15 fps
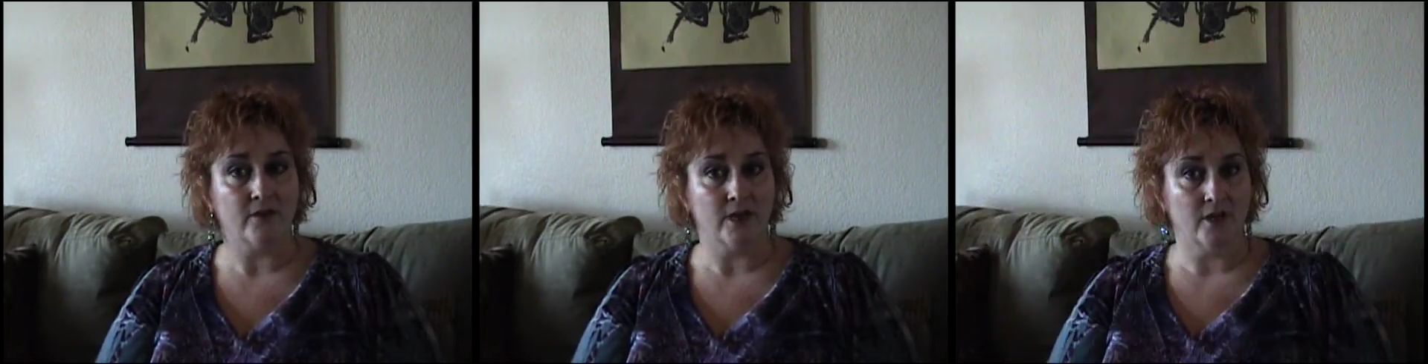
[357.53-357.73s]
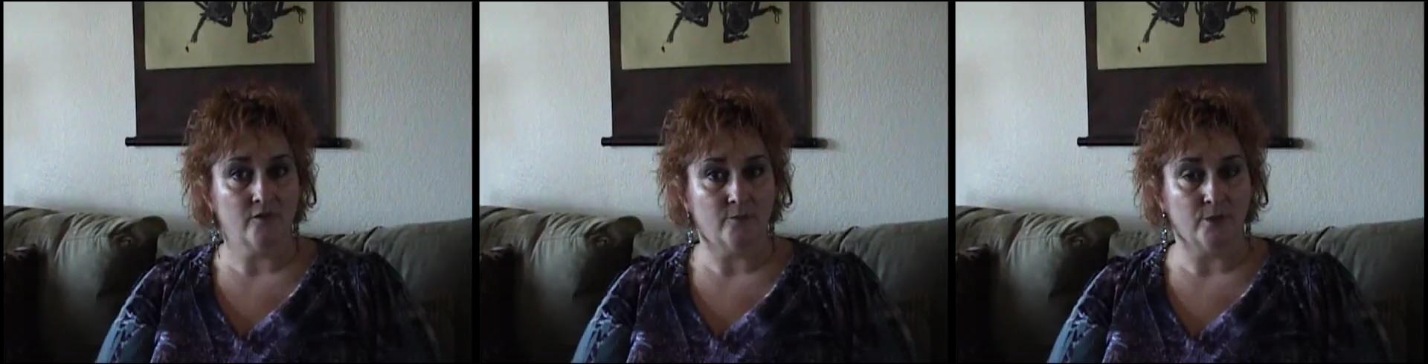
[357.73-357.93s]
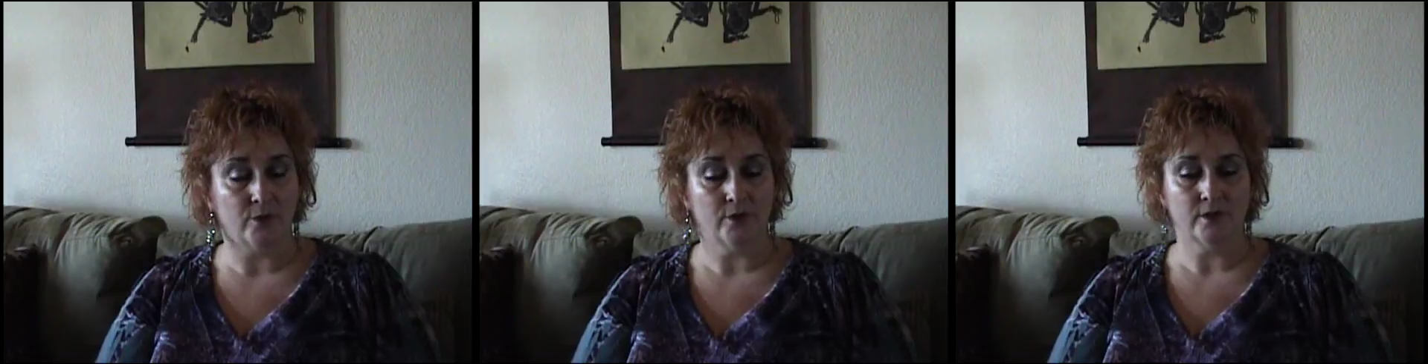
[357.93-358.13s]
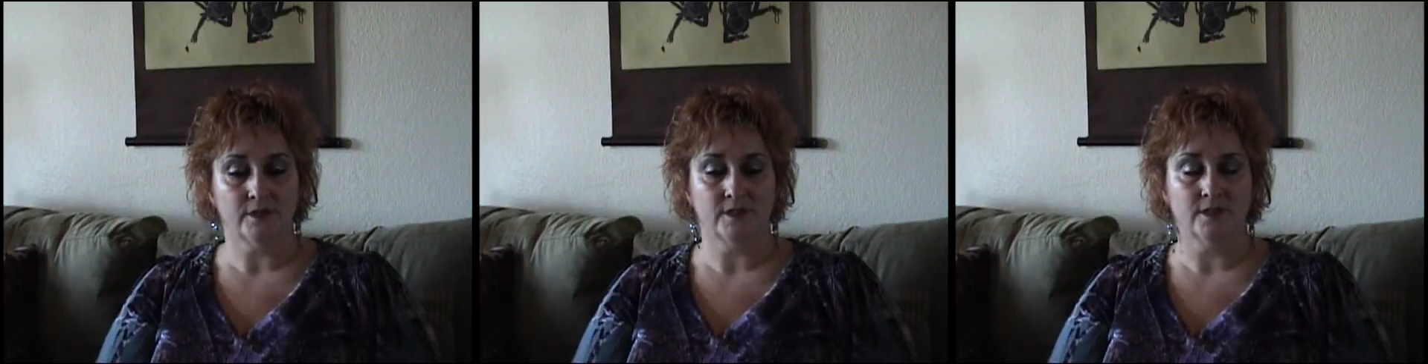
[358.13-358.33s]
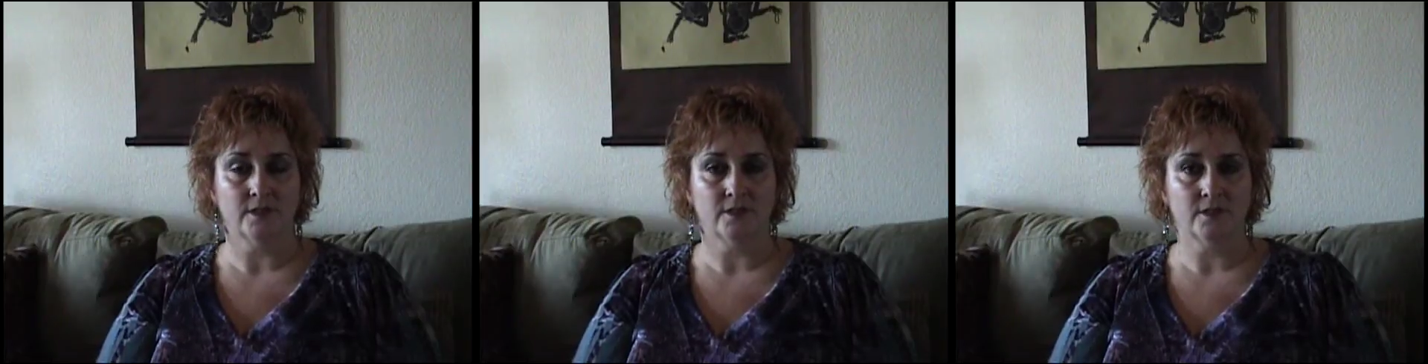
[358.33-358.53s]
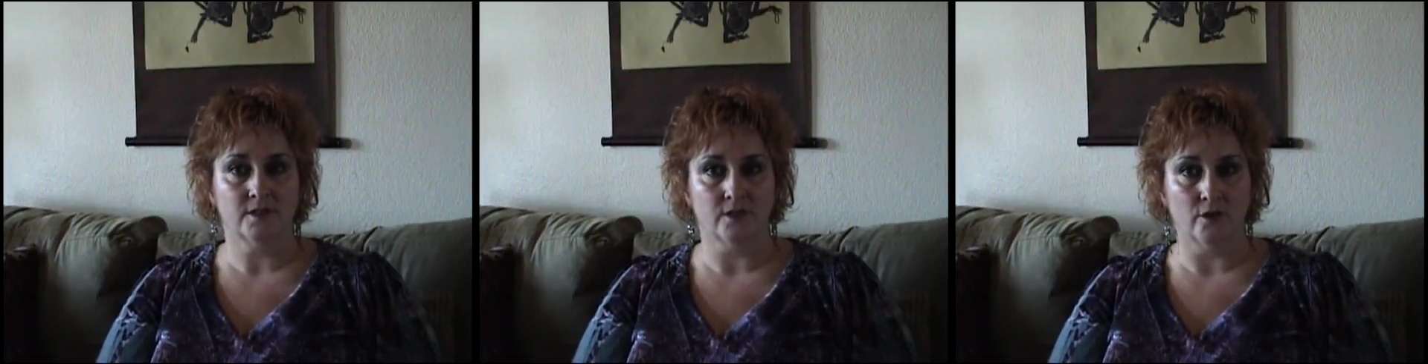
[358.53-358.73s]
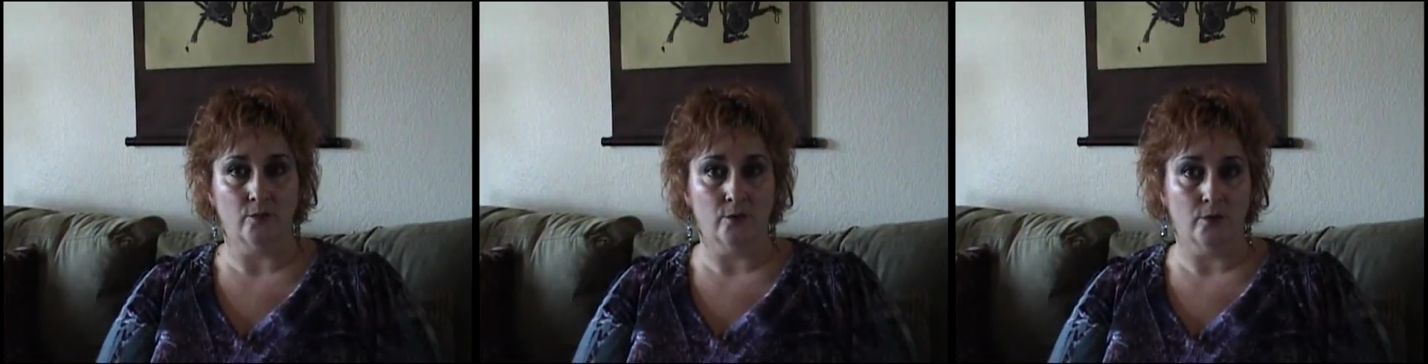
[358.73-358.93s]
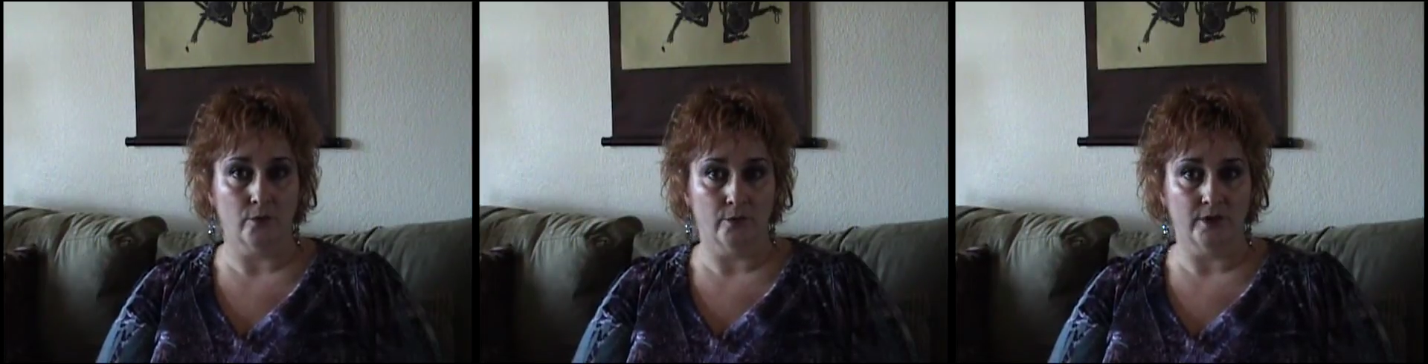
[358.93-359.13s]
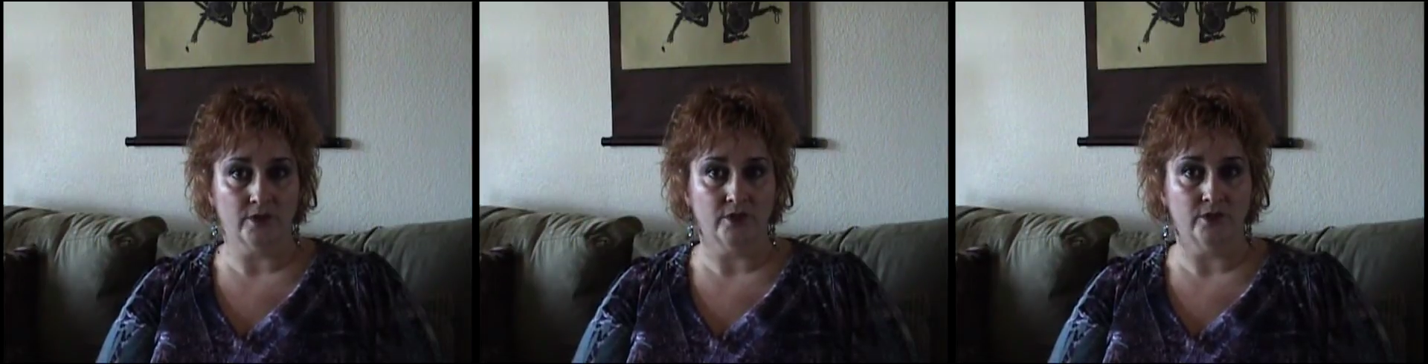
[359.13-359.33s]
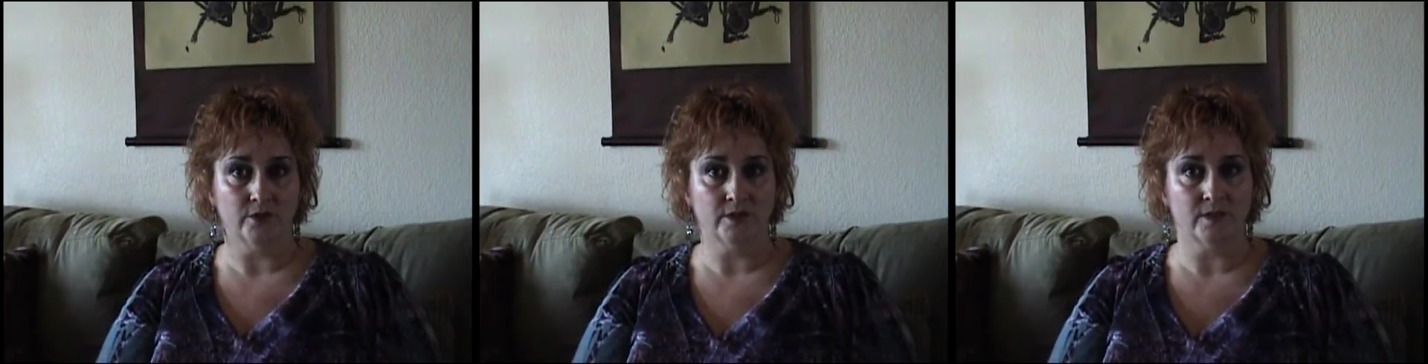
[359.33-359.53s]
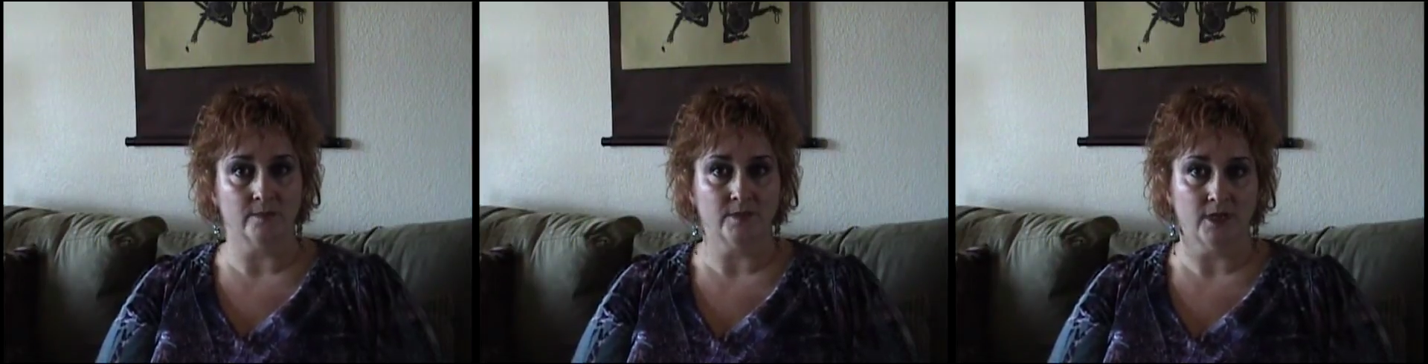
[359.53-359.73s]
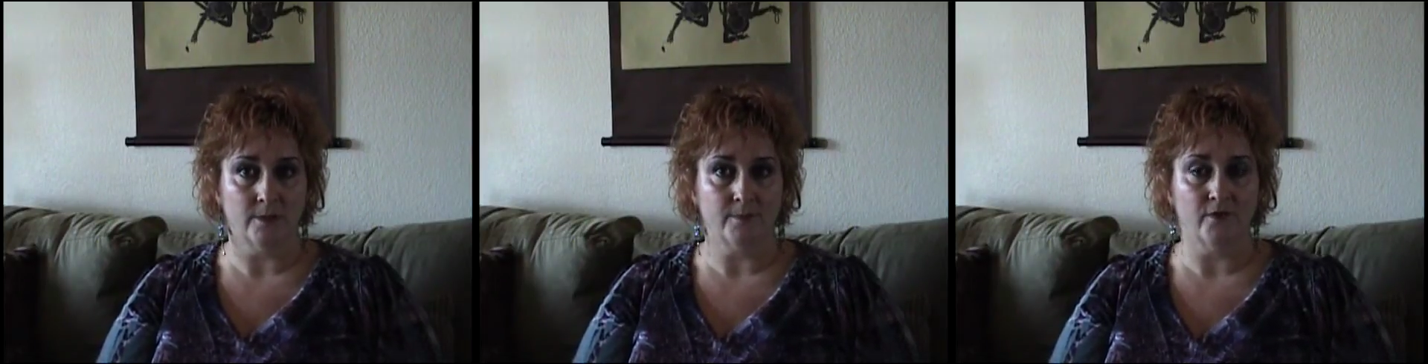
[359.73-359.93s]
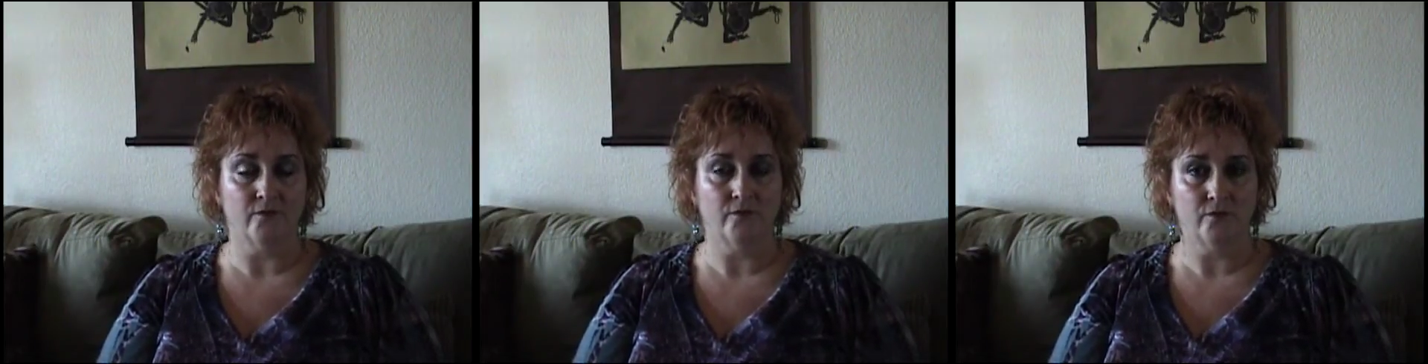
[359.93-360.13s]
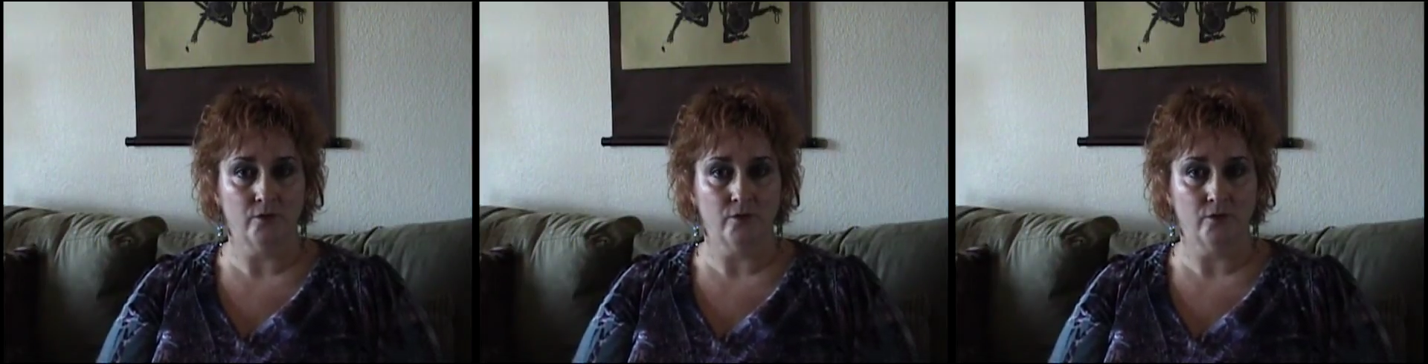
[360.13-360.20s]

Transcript: enough books, so we're going to do some type of